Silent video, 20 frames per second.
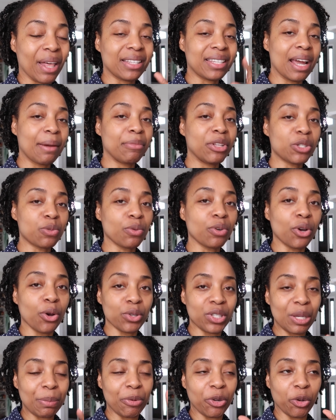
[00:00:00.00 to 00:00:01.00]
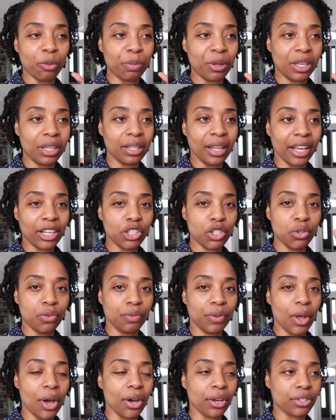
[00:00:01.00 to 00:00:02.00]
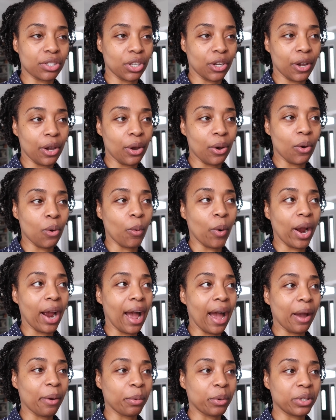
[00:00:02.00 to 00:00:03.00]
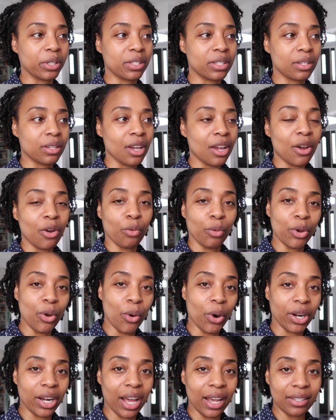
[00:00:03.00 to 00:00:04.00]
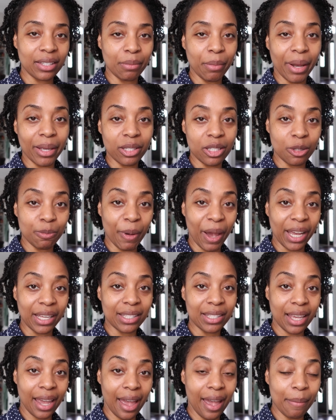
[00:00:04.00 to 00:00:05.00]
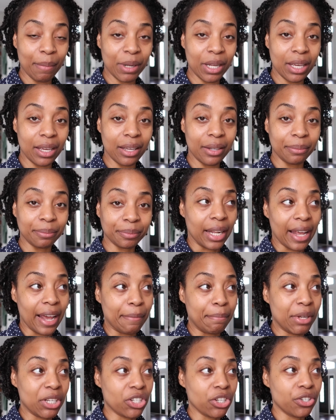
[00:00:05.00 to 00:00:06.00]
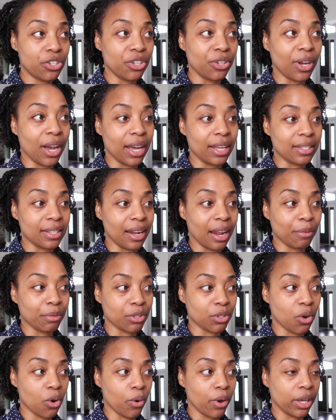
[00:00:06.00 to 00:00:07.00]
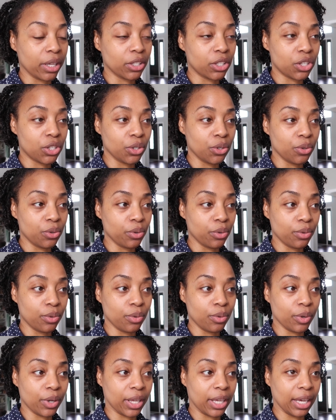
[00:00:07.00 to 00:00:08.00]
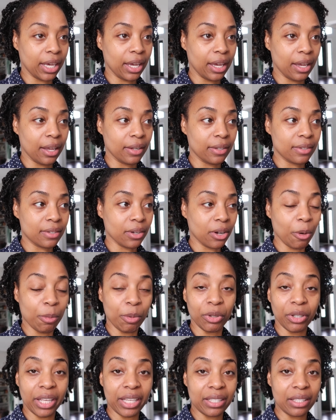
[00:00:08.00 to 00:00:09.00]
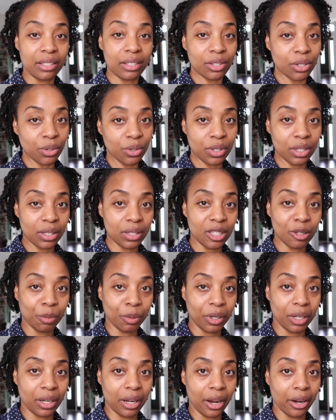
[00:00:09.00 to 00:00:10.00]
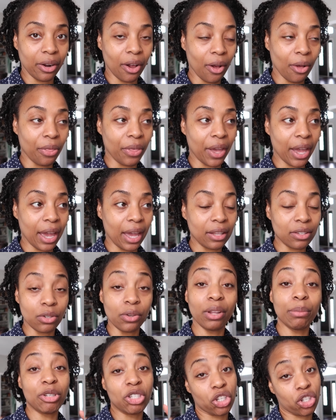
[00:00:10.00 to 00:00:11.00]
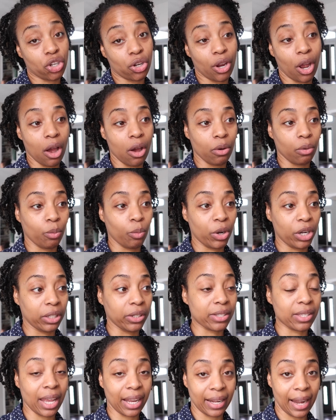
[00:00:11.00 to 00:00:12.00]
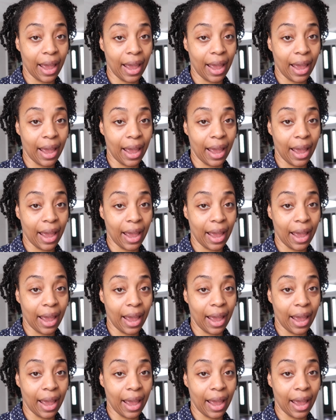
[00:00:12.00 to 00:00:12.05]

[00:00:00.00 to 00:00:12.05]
By the time this one goes up, it'll be like 2 vlogs ago where I was reorganizing my spice cabinet. And I had mentioned to you guys that I was going to get a couple Lazy Susans to put in there and all that. So let me just show y'all what it looks like